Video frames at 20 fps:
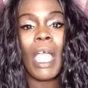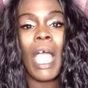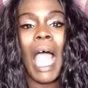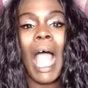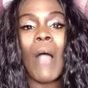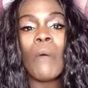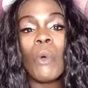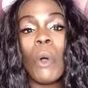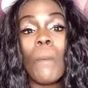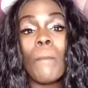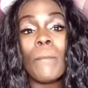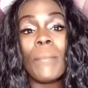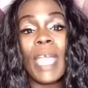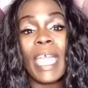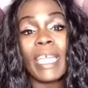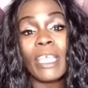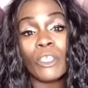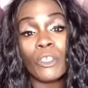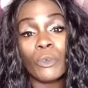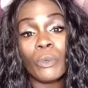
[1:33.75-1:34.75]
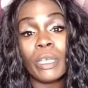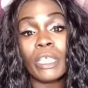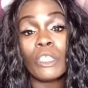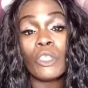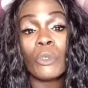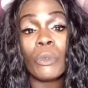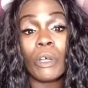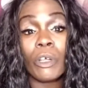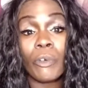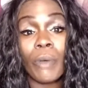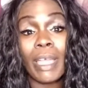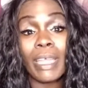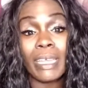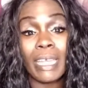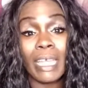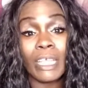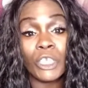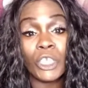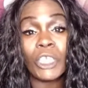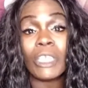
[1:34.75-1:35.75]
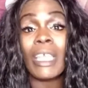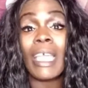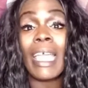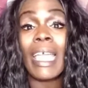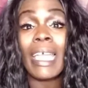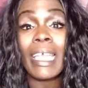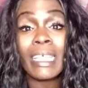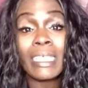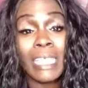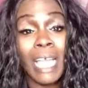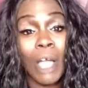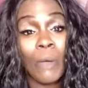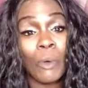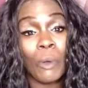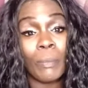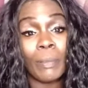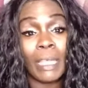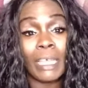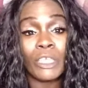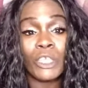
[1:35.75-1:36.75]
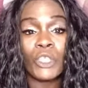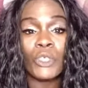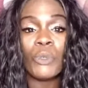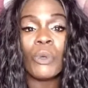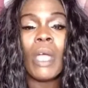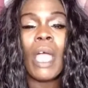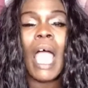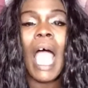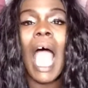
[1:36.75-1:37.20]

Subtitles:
I will make you into a great nation, and I will bless you.